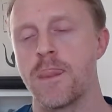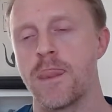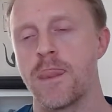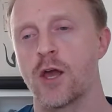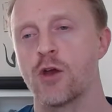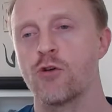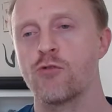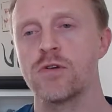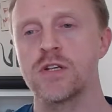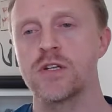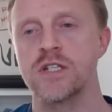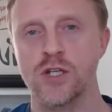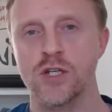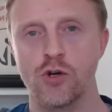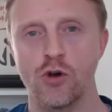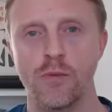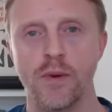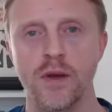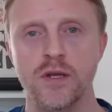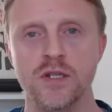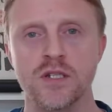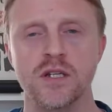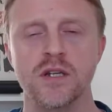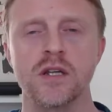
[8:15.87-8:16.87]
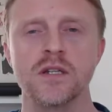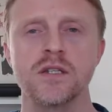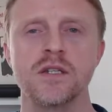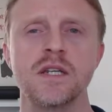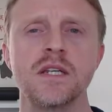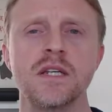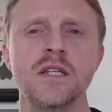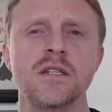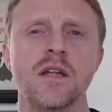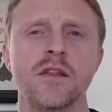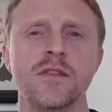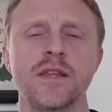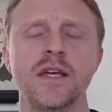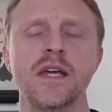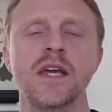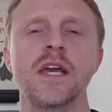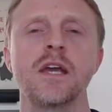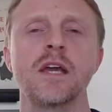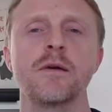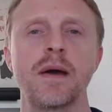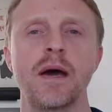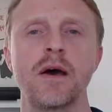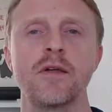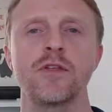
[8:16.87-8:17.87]
critical, because we need to start thinking
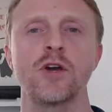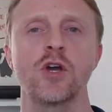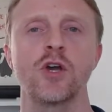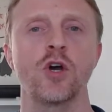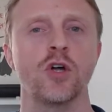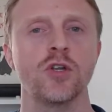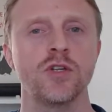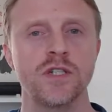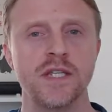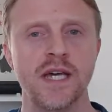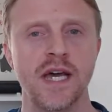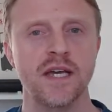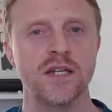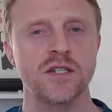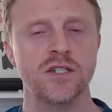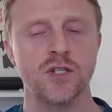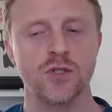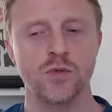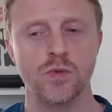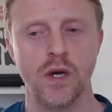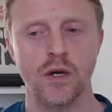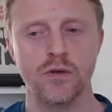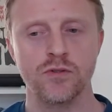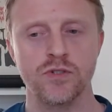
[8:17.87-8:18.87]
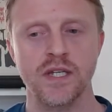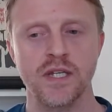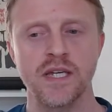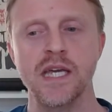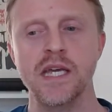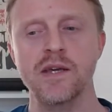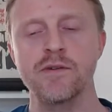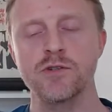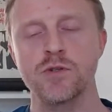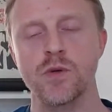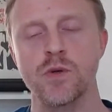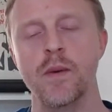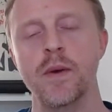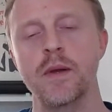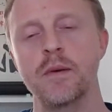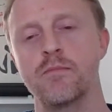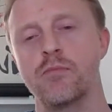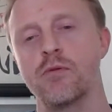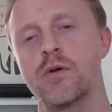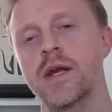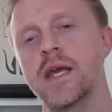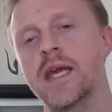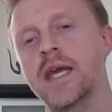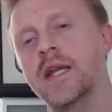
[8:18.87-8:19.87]
about the context as well. So here is where we'd
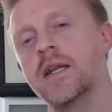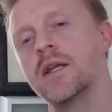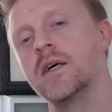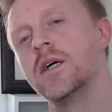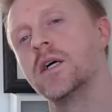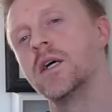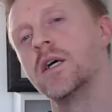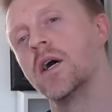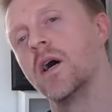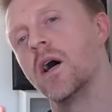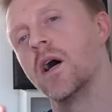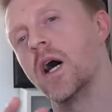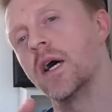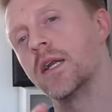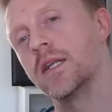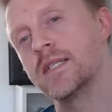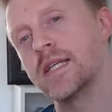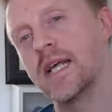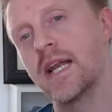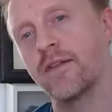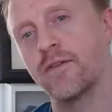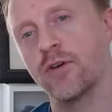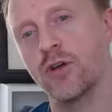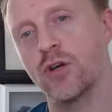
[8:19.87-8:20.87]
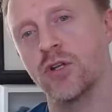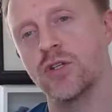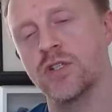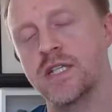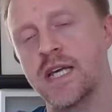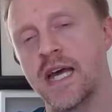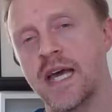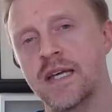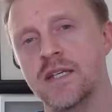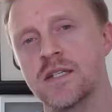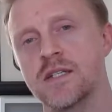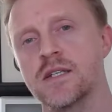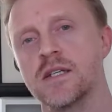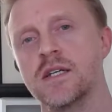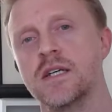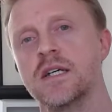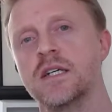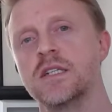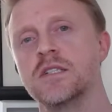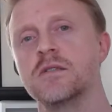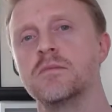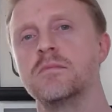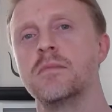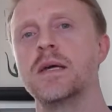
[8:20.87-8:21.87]
bring in understanding the context
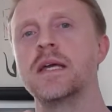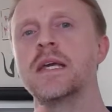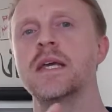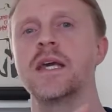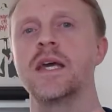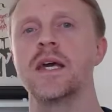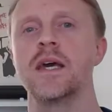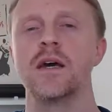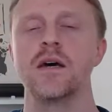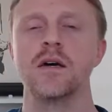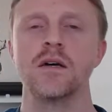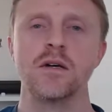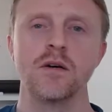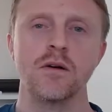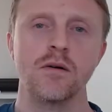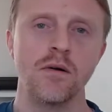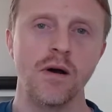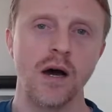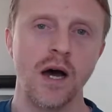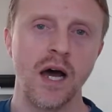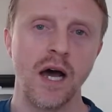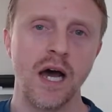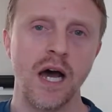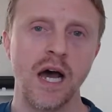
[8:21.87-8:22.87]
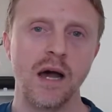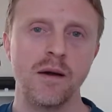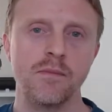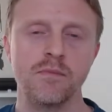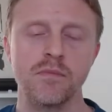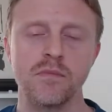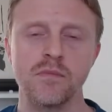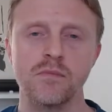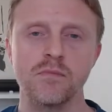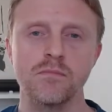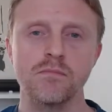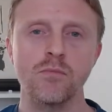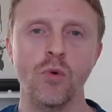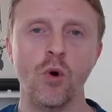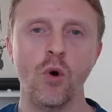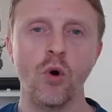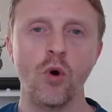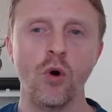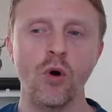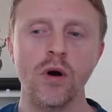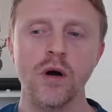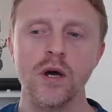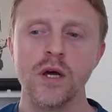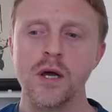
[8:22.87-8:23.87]
to make it
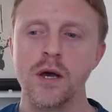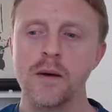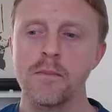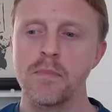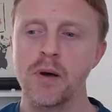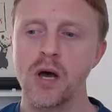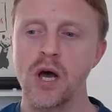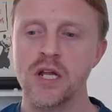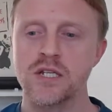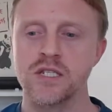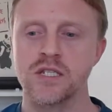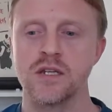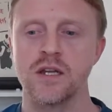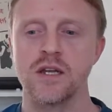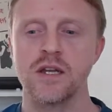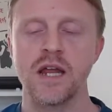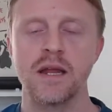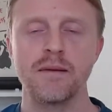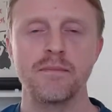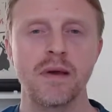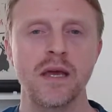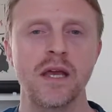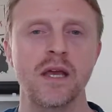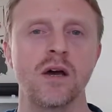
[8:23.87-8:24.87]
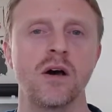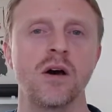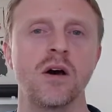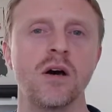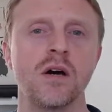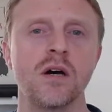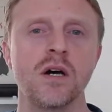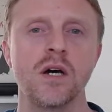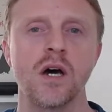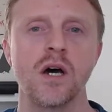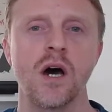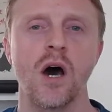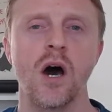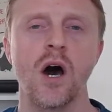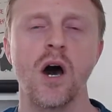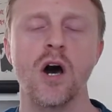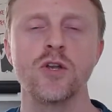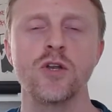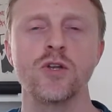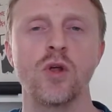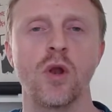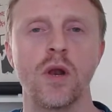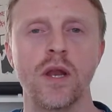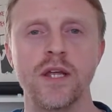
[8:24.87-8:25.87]
more pertinent and make our
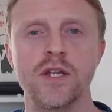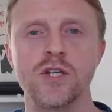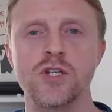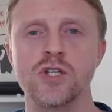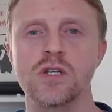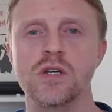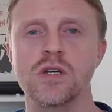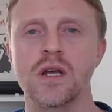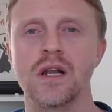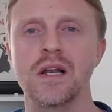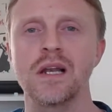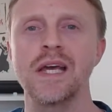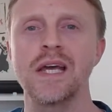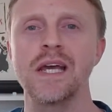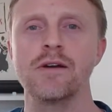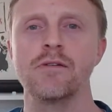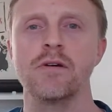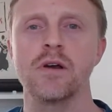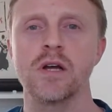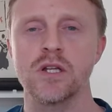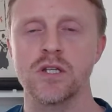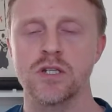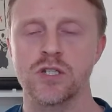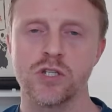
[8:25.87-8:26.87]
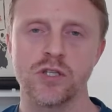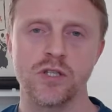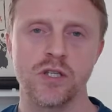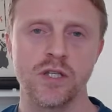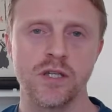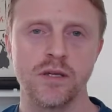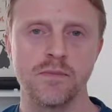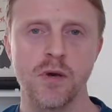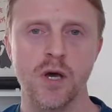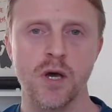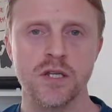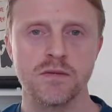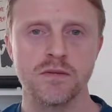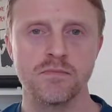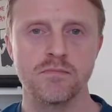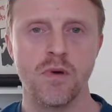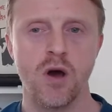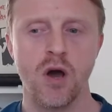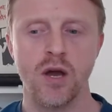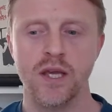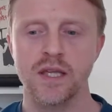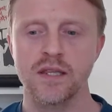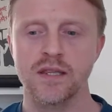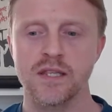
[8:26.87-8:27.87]
knowledge clearer to the person
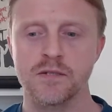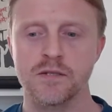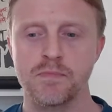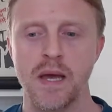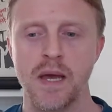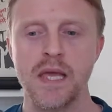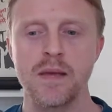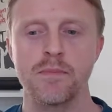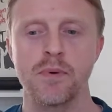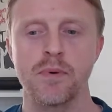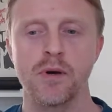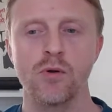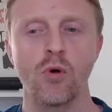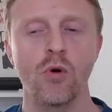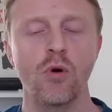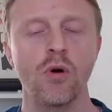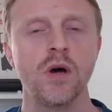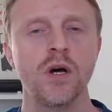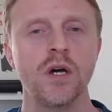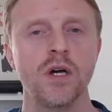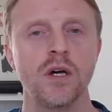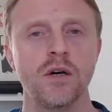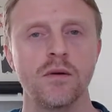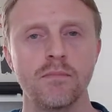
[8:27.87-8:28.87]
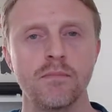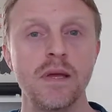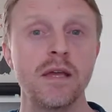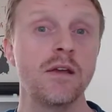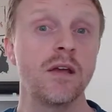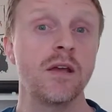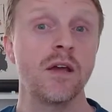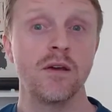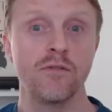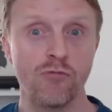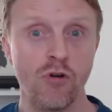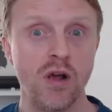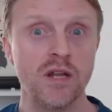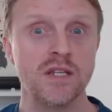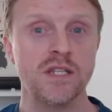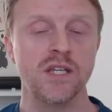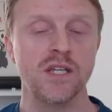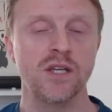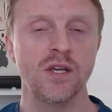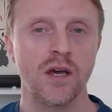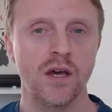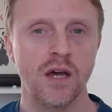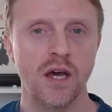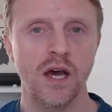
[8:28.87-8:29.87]
marking this paper or me
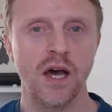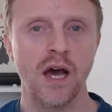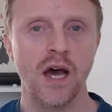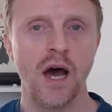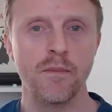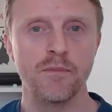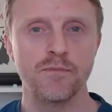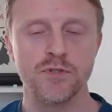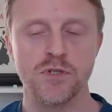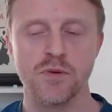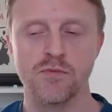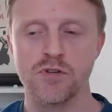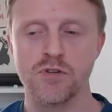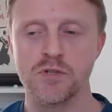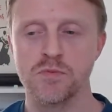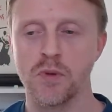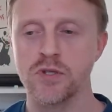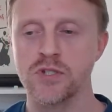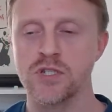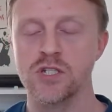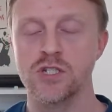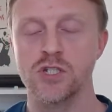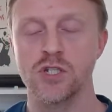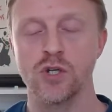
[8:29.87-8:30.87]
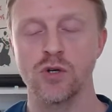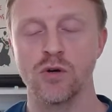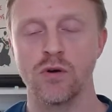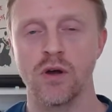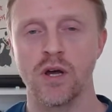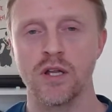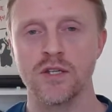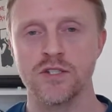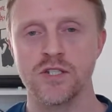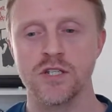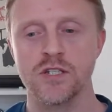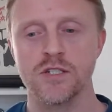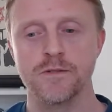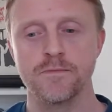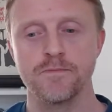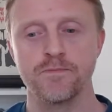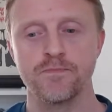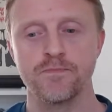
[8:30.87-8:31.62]
writing up some responses to your answers.